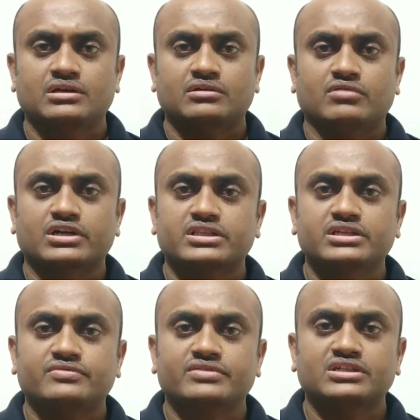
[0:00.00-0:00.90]
what are the
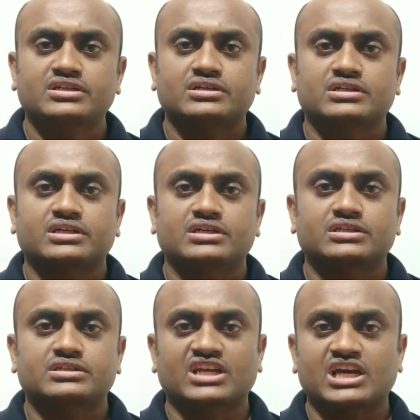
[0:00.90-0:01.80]
different
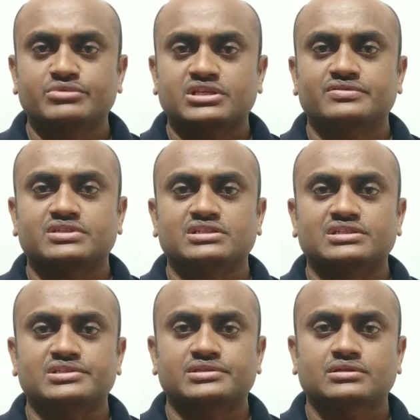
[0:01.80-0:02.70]
types of
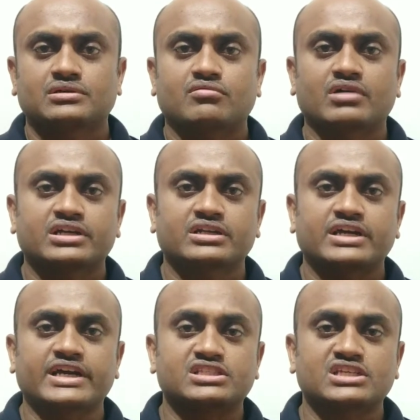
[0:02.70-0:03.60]
signals, what are
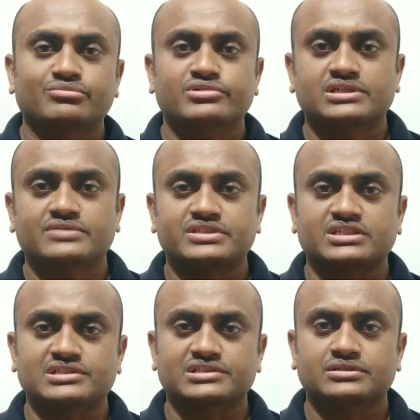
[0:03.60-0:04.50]
examples of
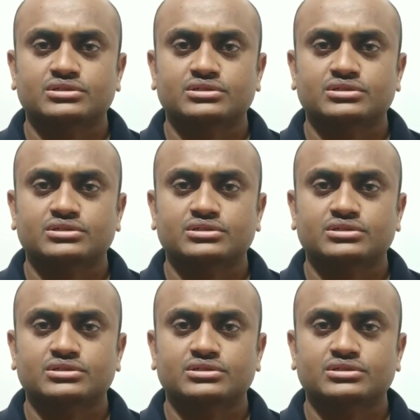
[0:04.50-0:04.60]
signals.